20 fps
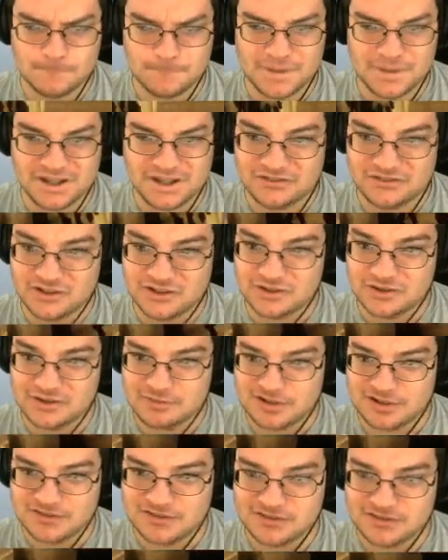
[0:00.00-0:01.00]
Bayview, I
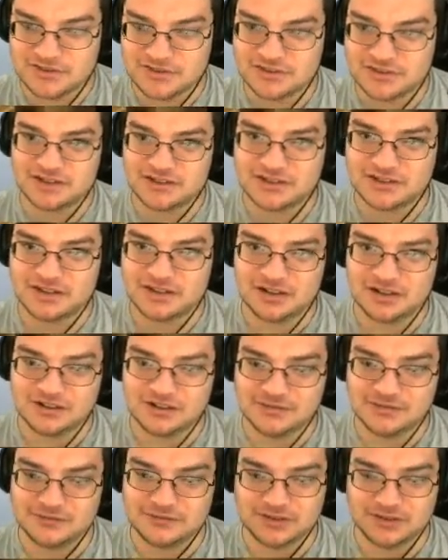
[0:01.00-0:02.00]
believe the city's
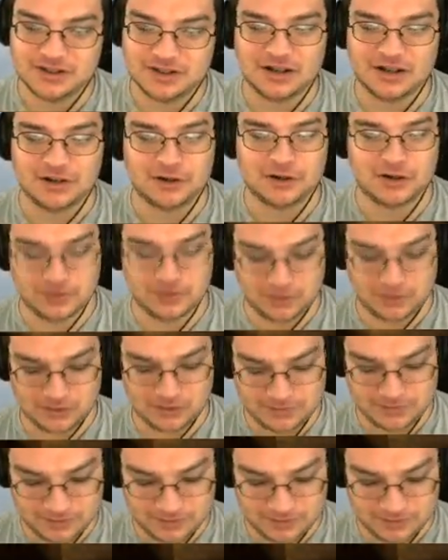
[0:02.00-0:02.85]
called, the Underground